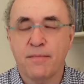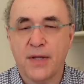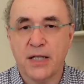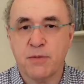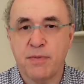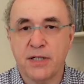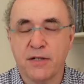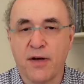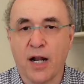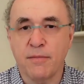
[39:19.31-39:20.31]
that's been
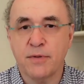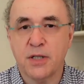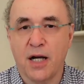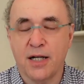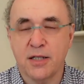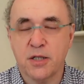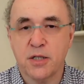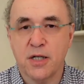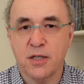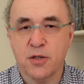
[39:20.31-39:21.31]
developed and
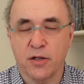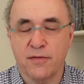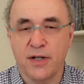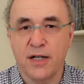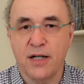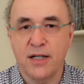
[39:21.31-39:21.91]
it's it's sort of a